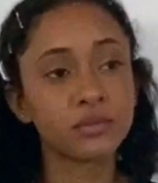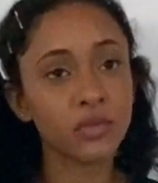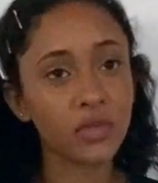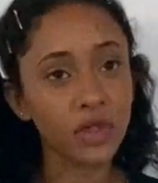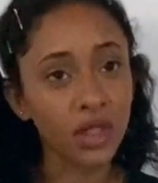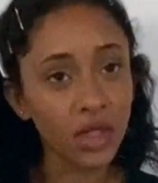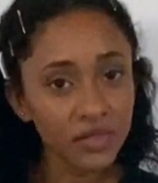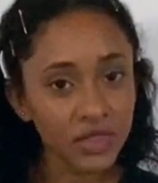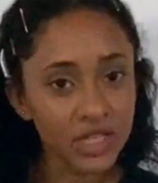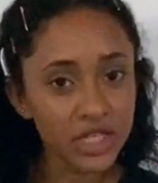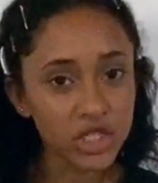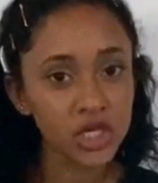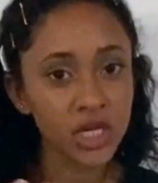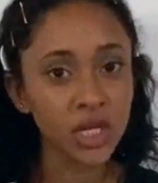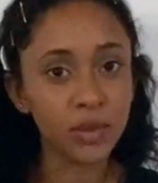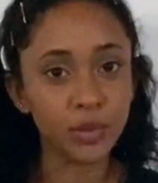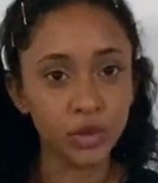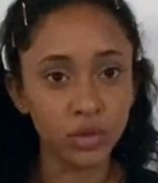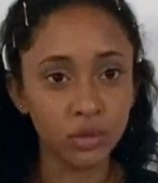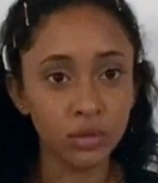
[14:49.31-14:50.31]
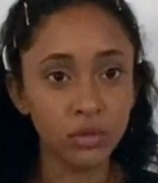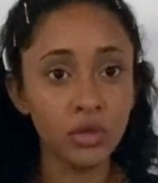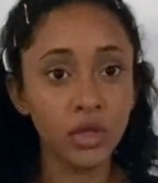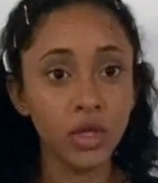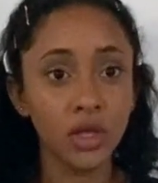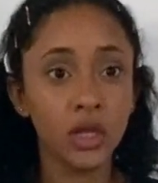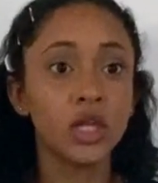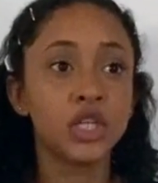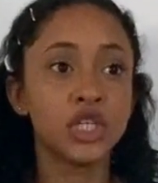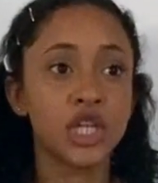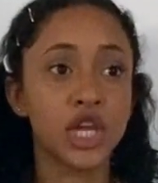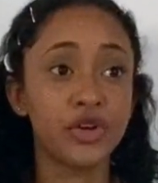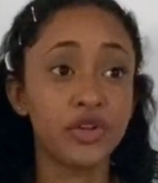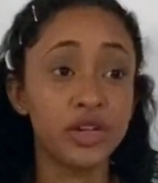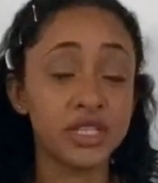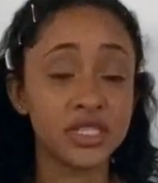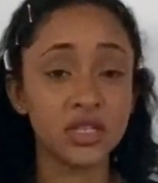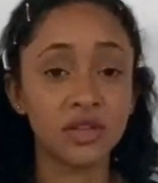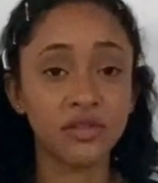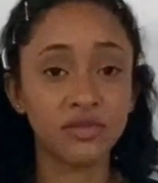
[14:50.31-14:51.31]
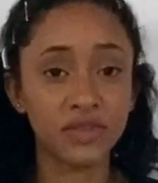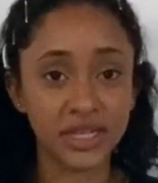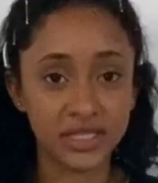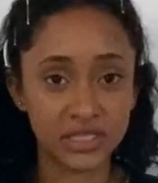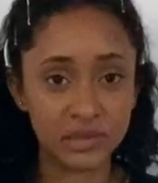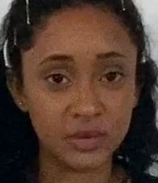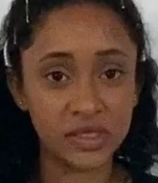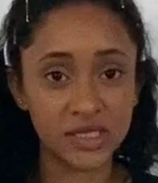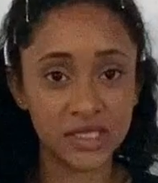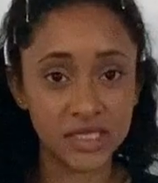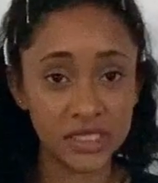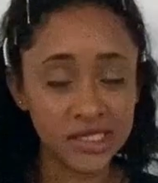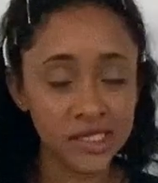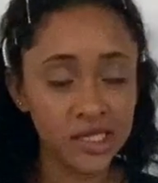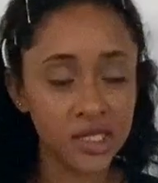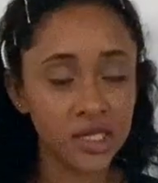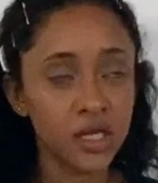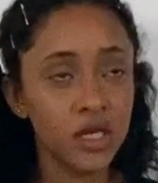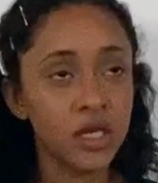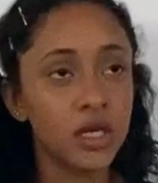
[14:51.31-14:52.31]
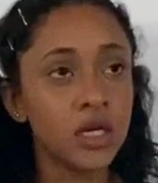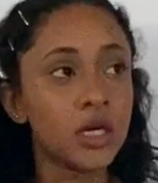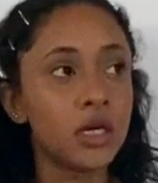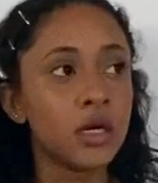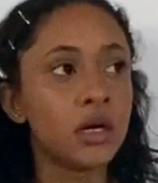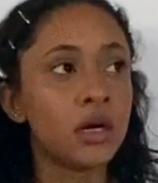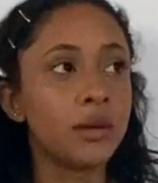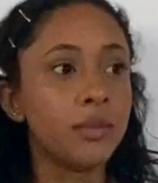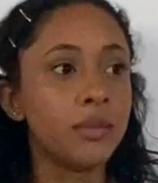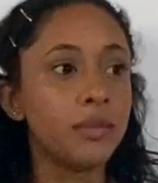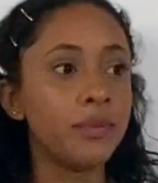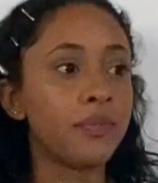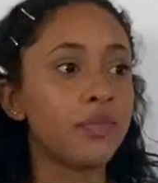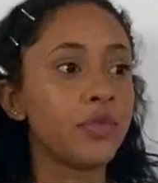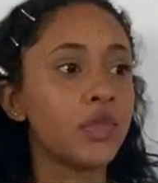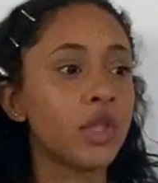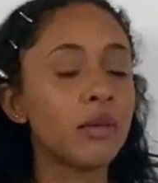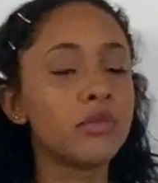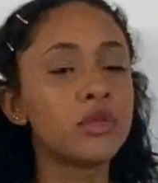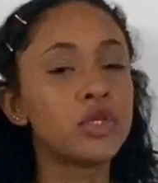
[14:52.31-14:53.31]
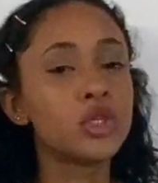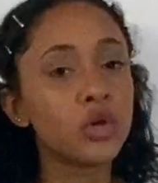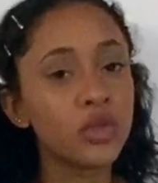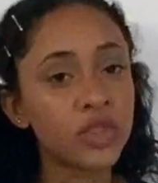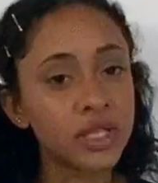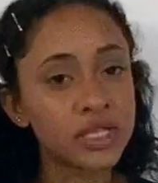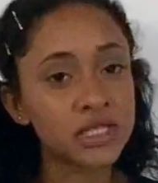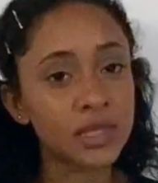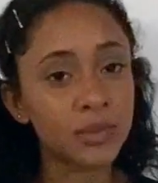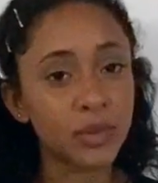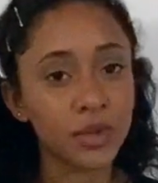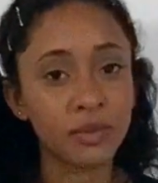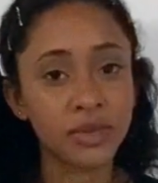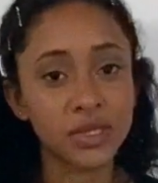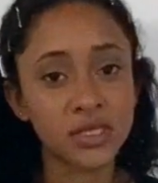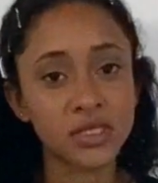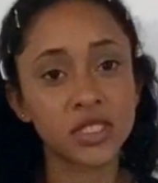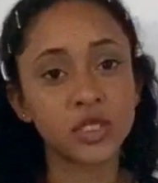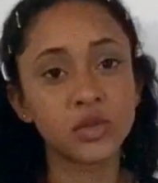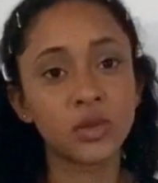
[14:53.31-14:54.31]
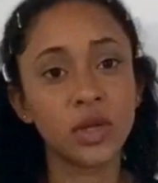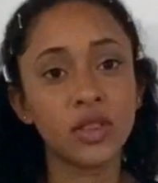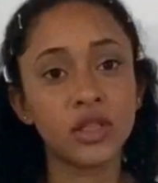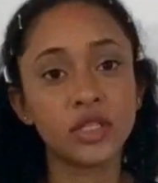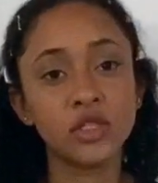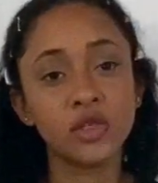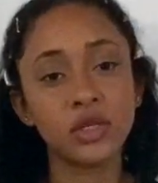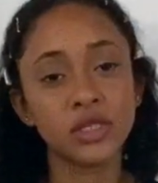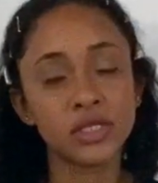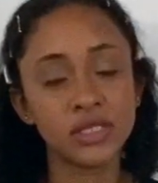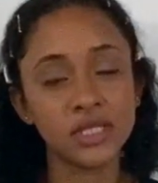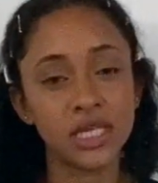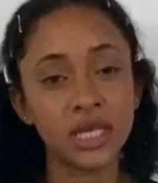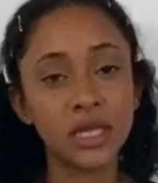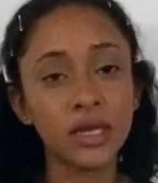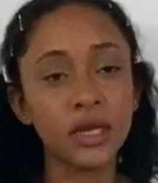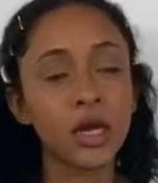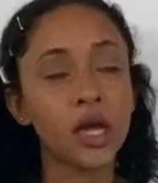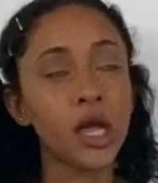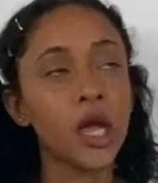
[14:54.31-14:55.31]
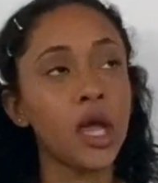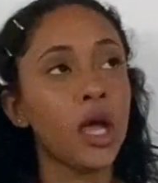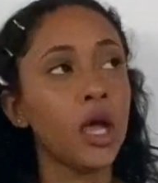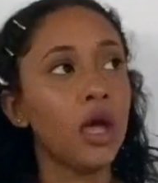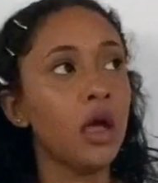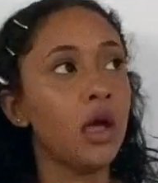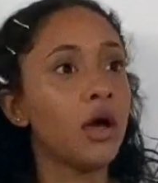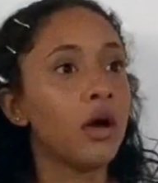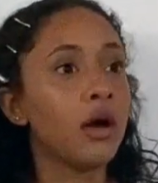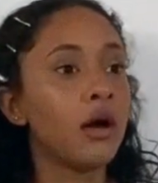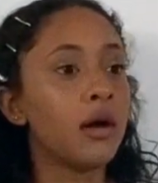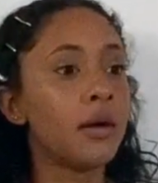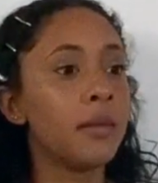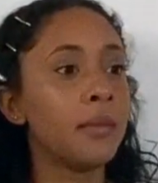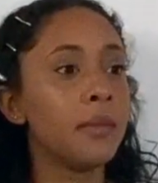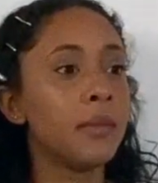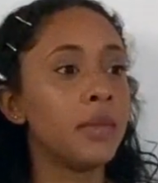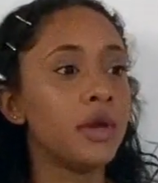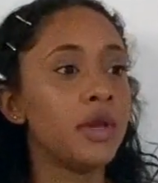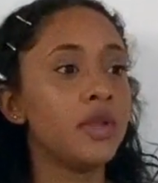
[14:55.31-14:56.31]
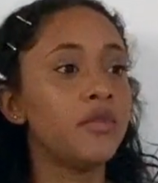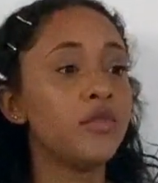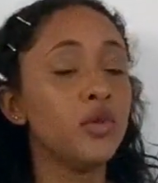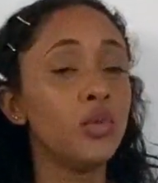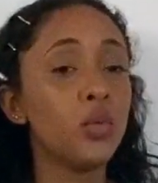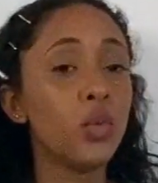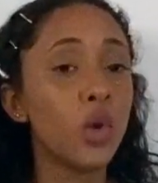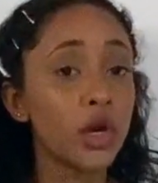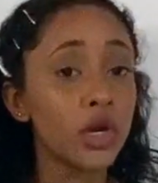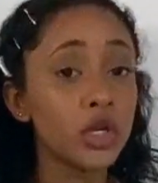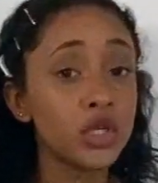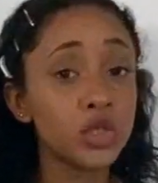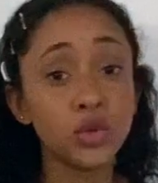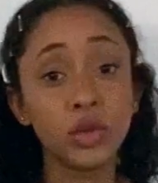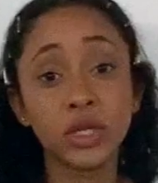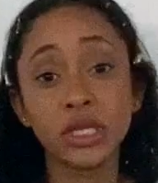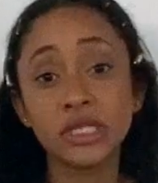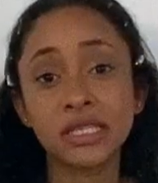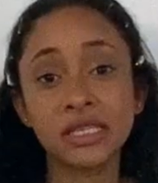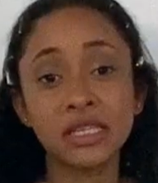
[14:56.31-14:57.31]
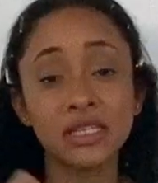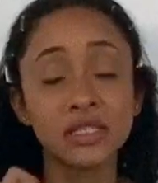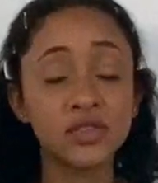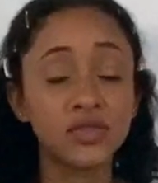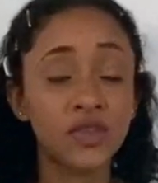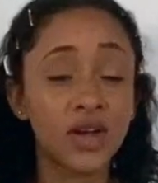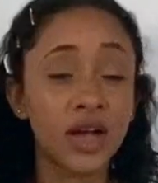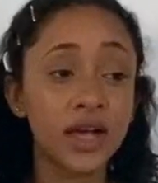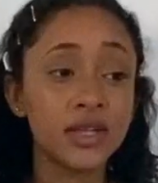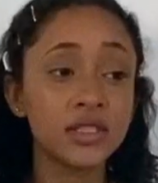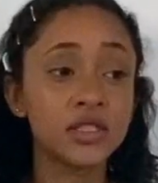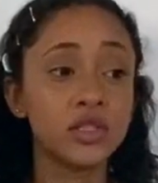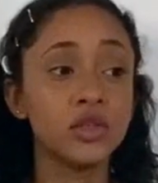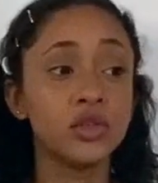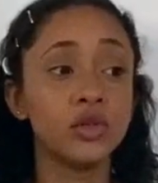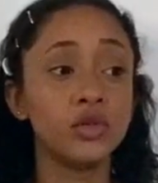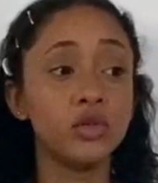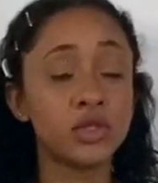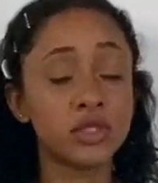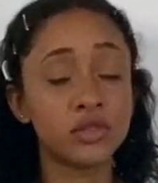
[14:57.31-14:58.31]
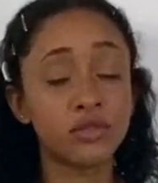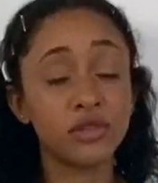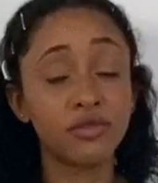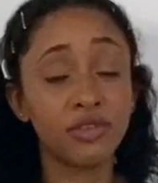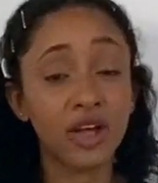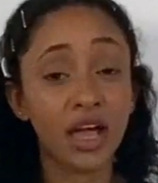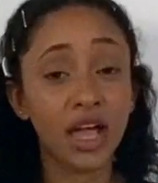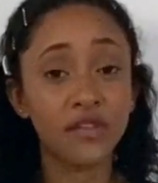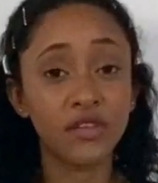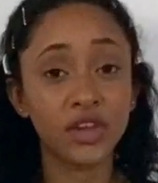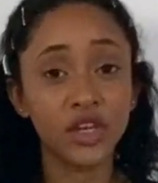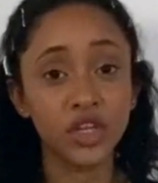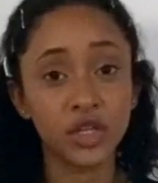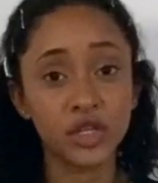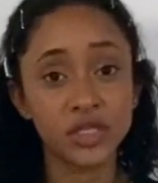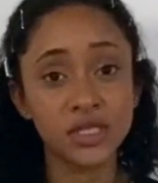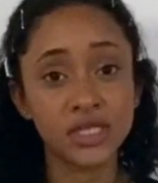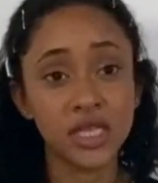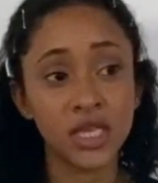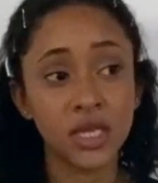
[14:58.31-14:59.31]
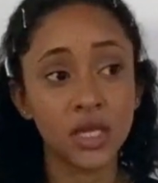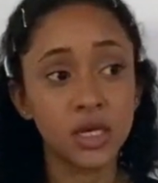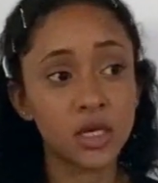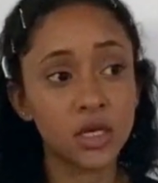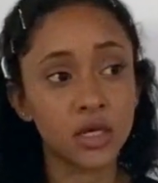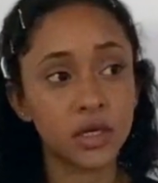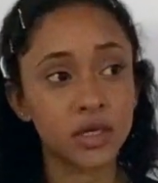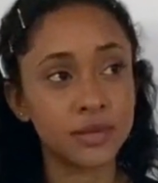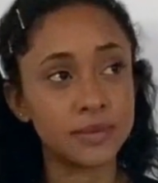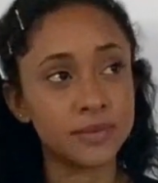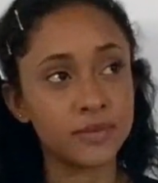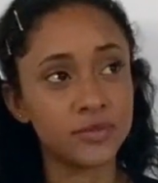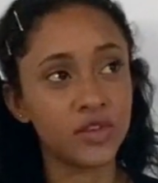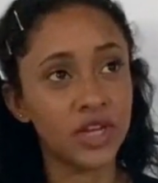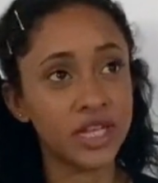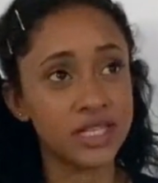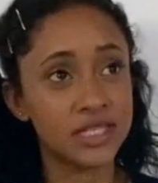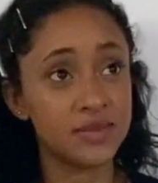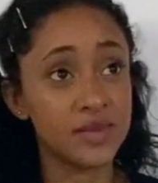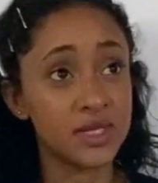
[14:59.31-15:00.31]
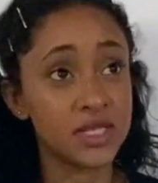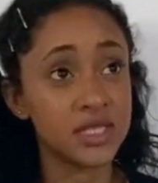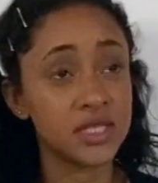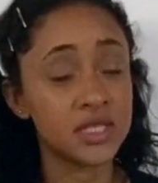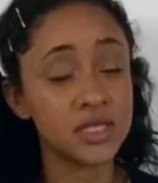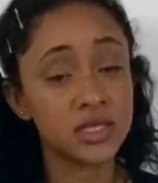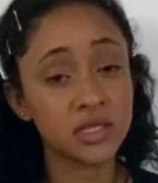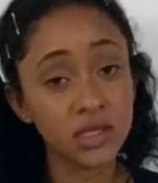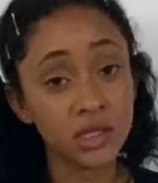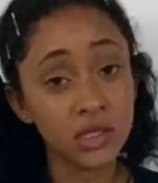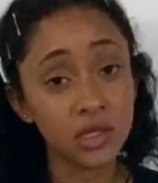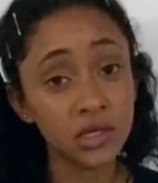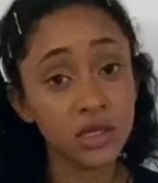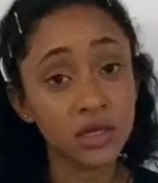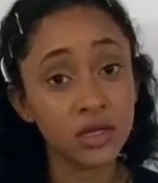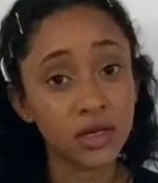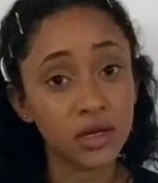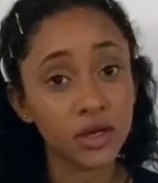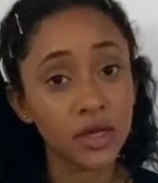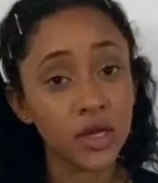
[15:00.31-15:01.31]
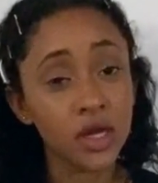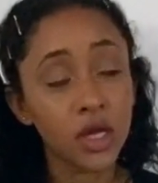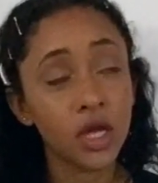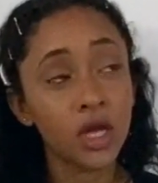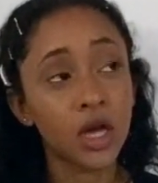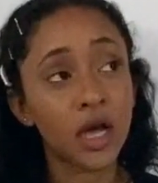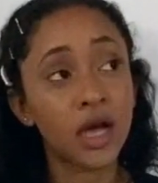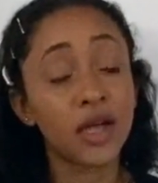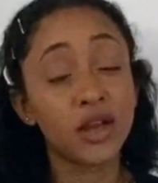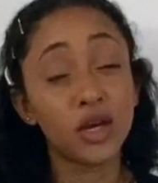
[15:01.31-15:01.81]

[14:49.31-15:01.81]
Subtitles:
and that should help you generate enough vitamin D. I'm sure there's supplements as well that you can take. But if you want to do it and it's fast, you could go to Revive and you could take vitamin C and